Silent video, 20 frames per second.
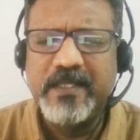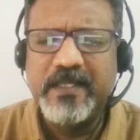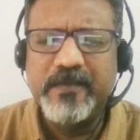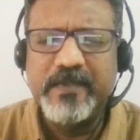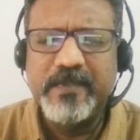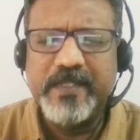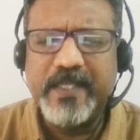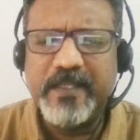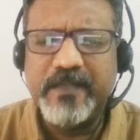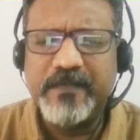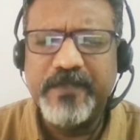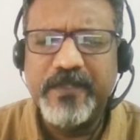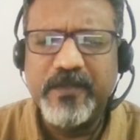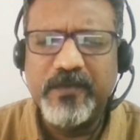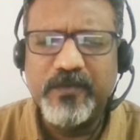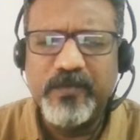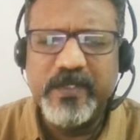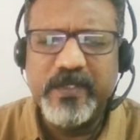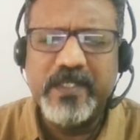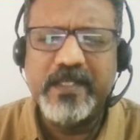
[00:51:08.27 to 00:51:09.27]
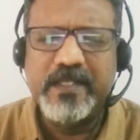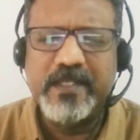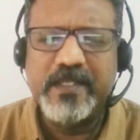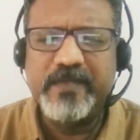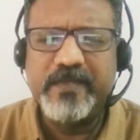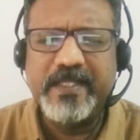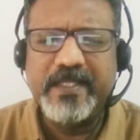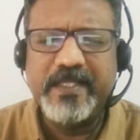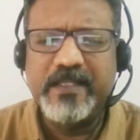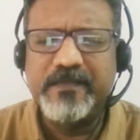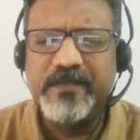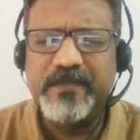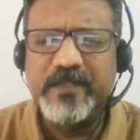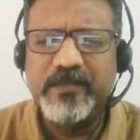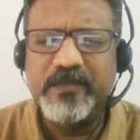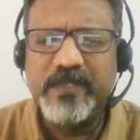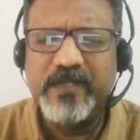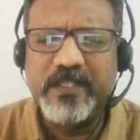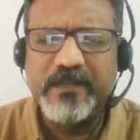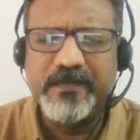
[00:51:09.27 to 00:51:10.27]
We thank you for your word. We thank you for the
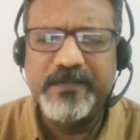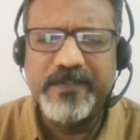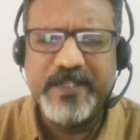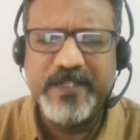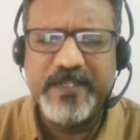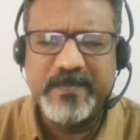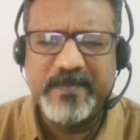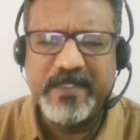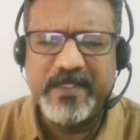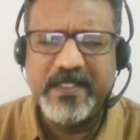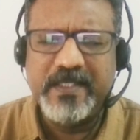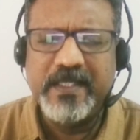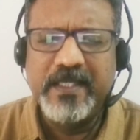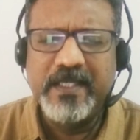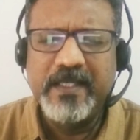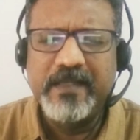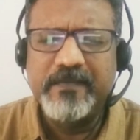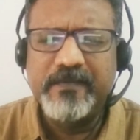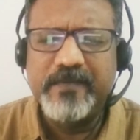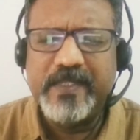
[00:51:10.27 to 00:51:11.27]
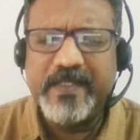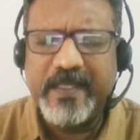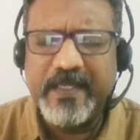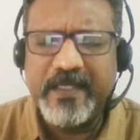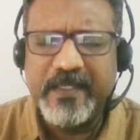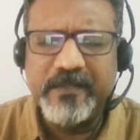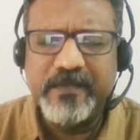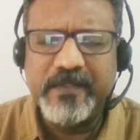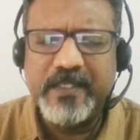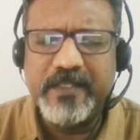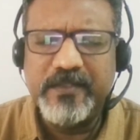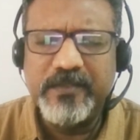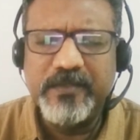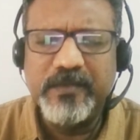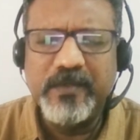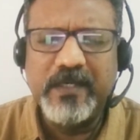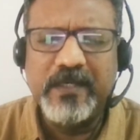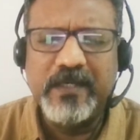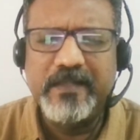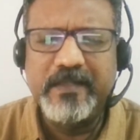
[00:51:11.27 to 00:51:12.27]
work of your spirit. We thank you that
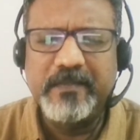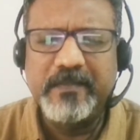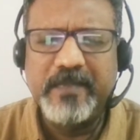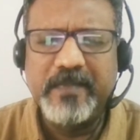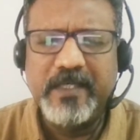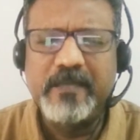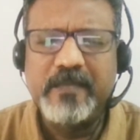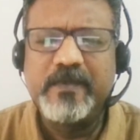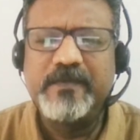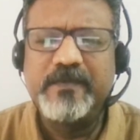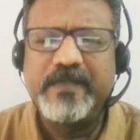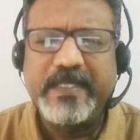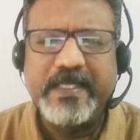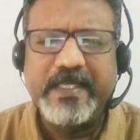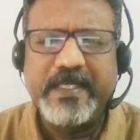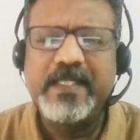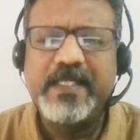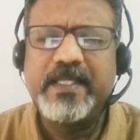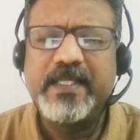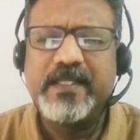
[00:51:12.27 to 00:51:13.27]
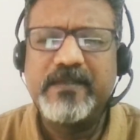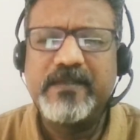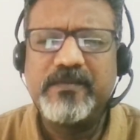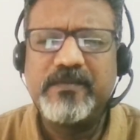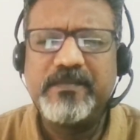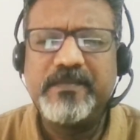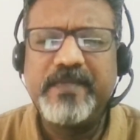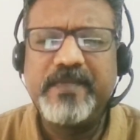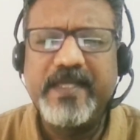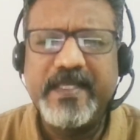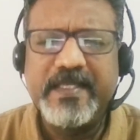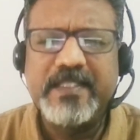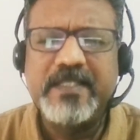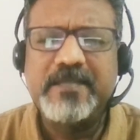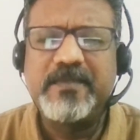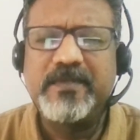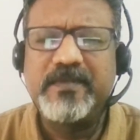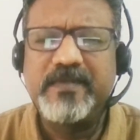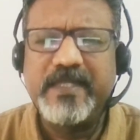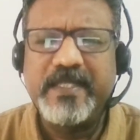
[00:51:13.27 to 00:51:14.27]
you are the balm of Gilead who brings
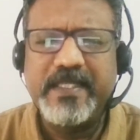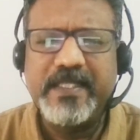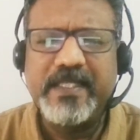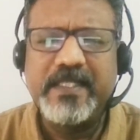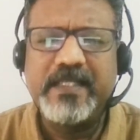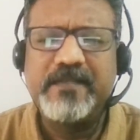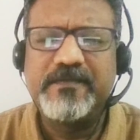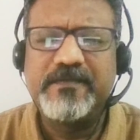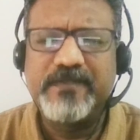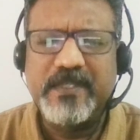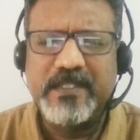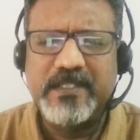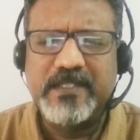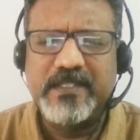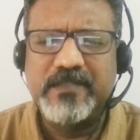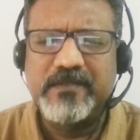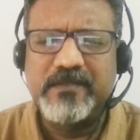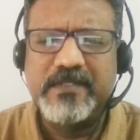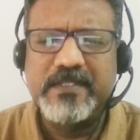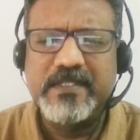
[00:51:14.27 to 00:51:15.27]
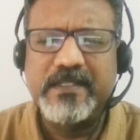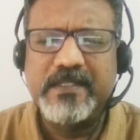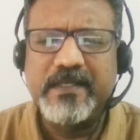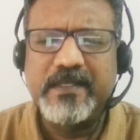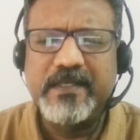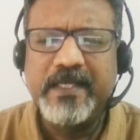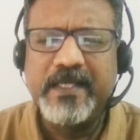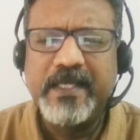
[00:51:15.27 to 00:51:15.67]
about healing for our souls, God.